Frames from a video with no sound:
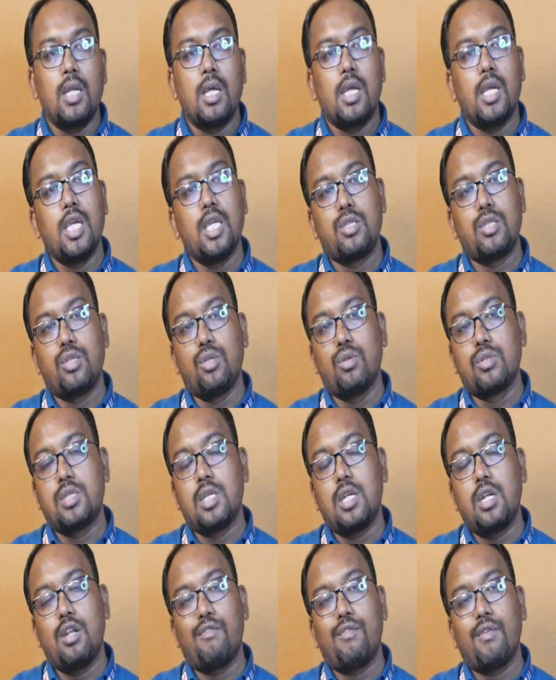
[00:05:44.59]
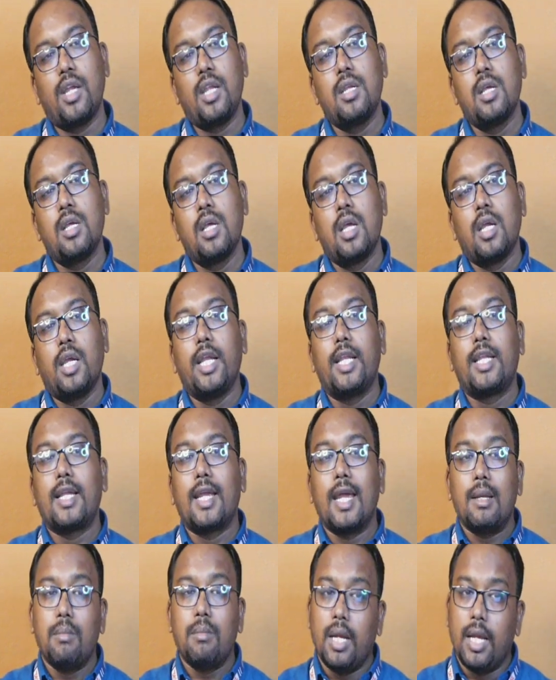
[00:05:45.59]
is user defined. It
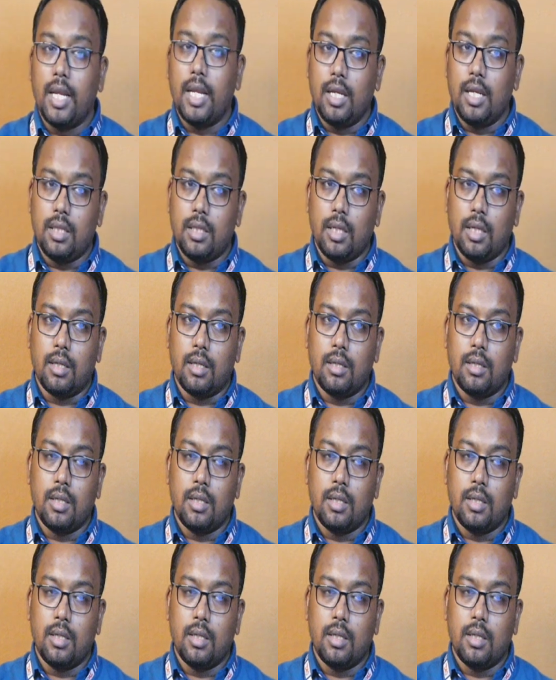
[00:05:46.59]
can be anything.